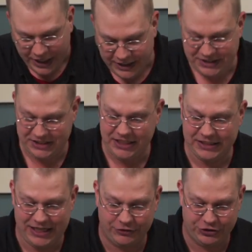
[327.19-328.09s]
he
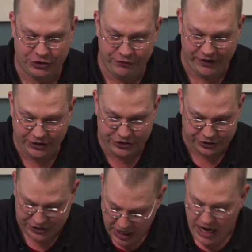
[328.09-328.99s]
sneezed out the two
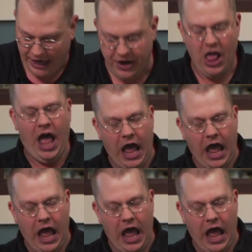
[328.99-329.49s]
villagers. And